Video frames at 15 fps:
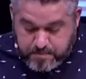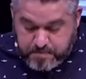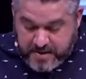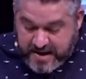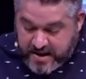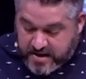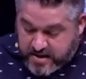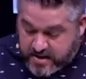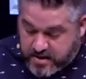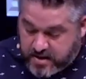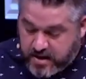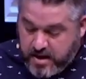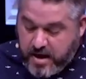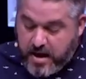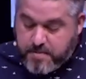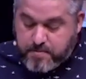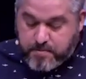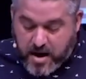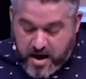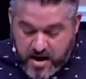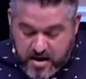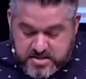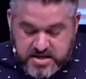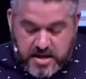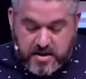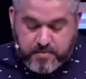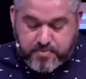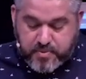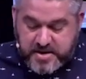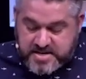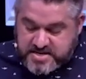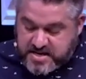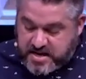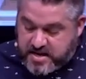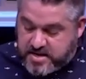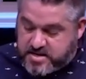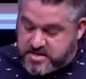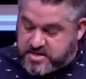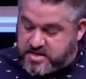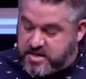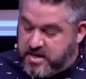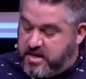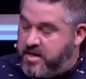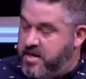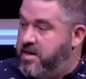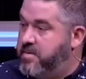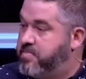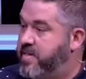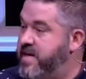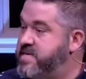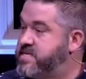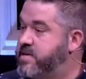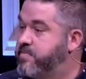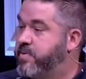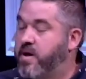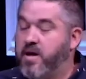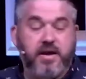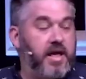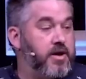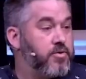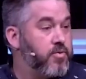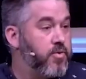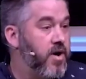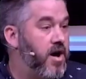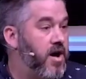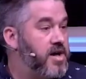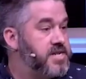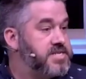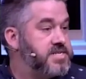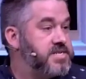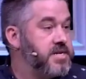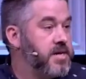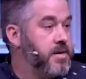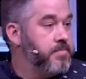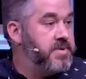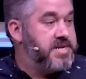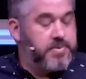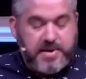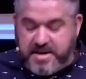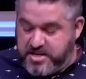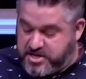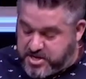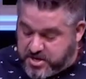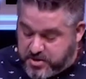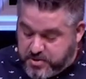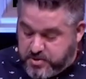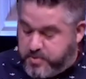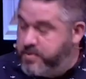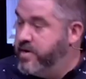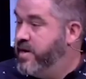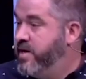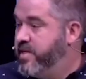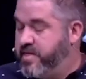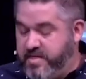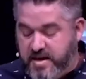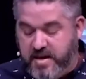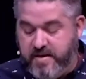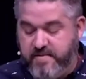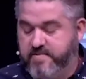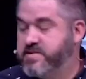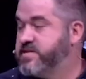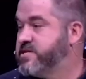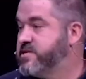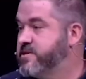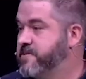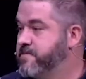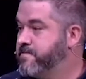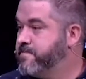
beaten and mocked and imprisoned, placed upon a cross between two thieves.